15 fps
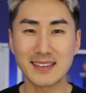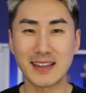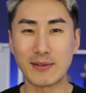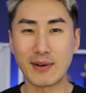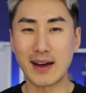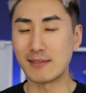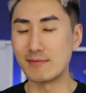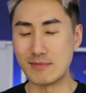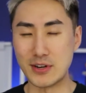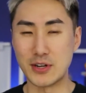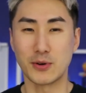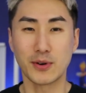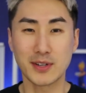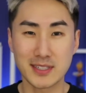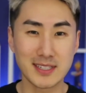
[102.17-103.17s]
there are
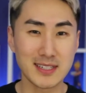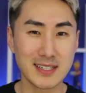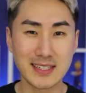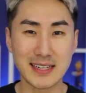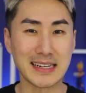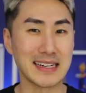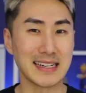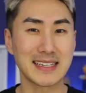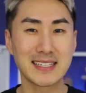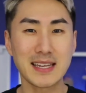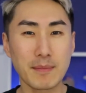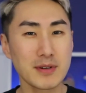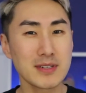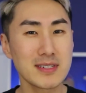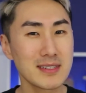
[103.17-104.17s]
nuances and
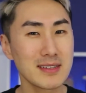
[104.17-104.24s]
exceptions